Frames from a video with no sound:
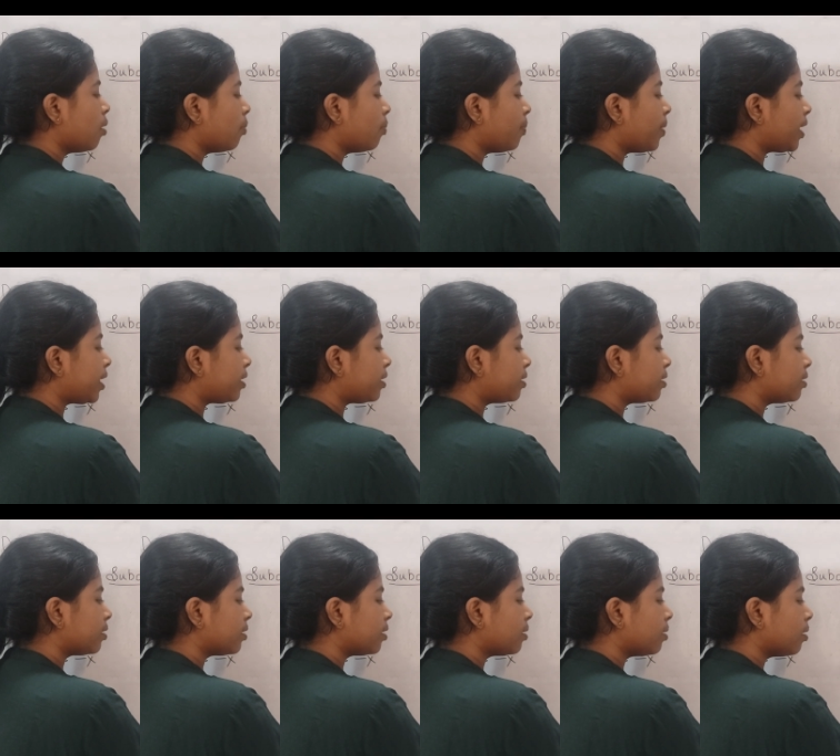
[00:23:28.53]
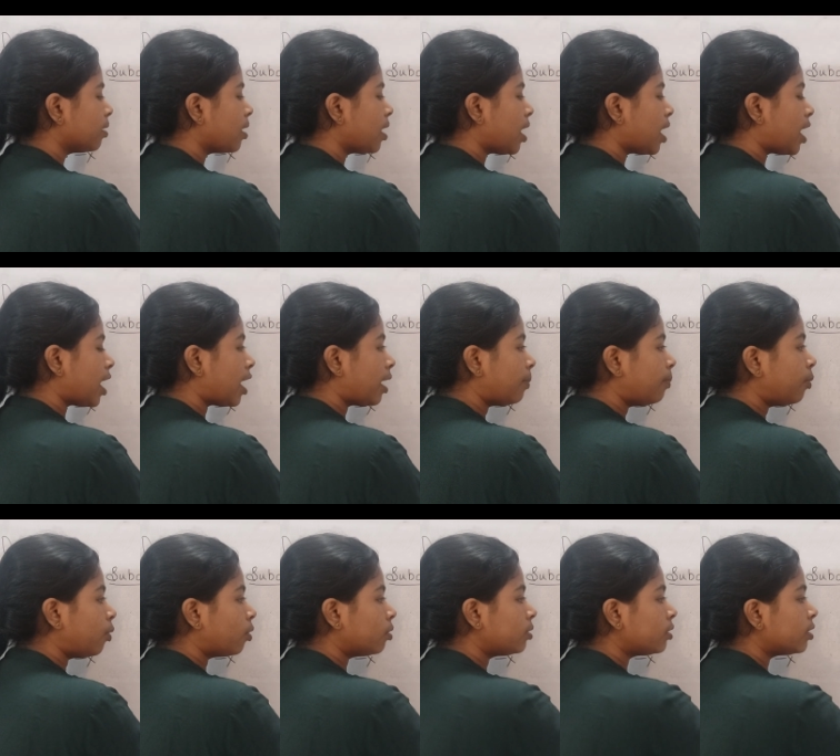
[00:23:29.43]
But are
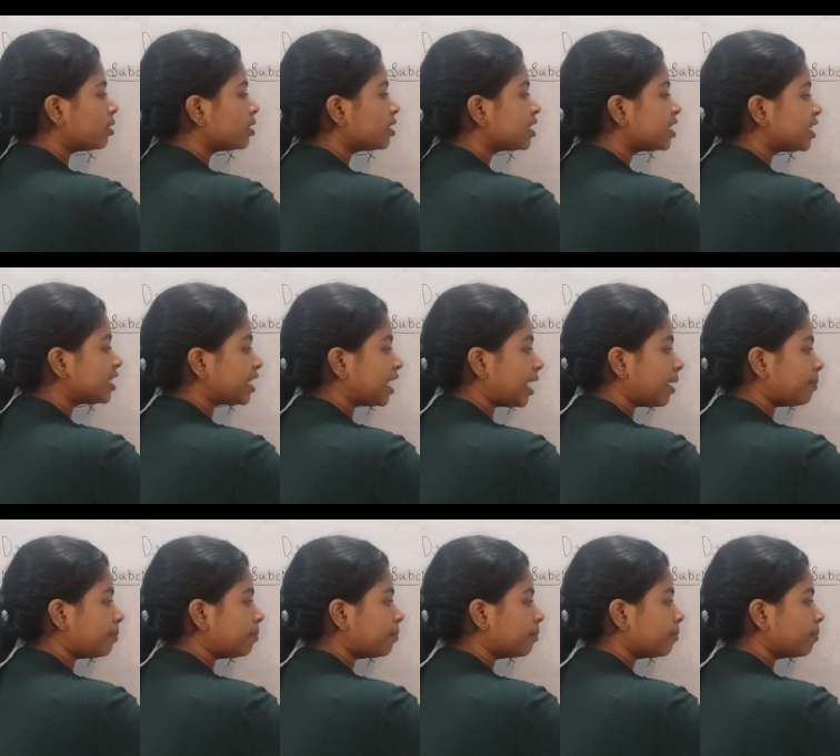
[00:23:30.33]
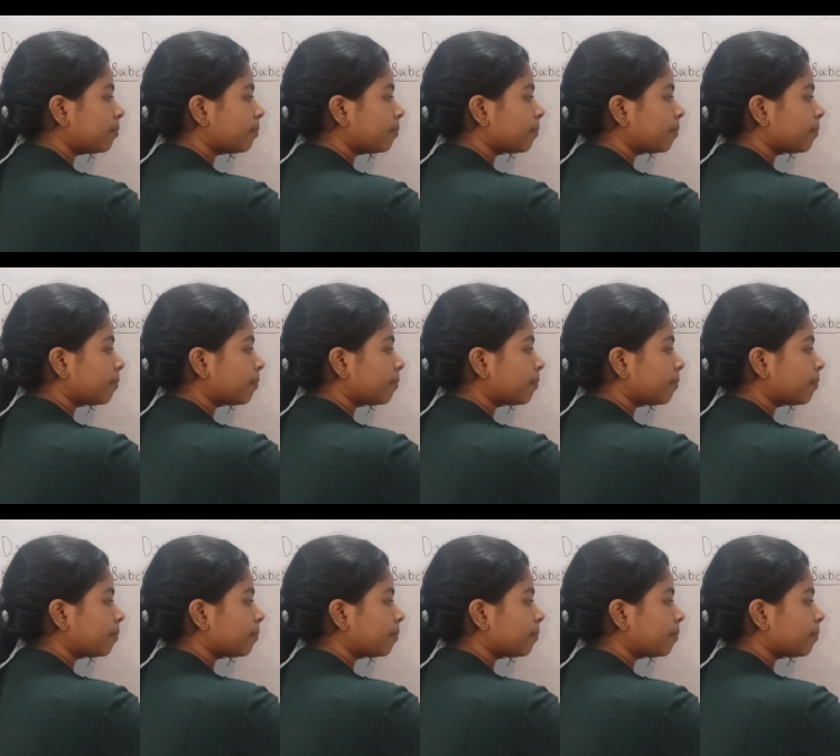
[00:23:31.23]
both same?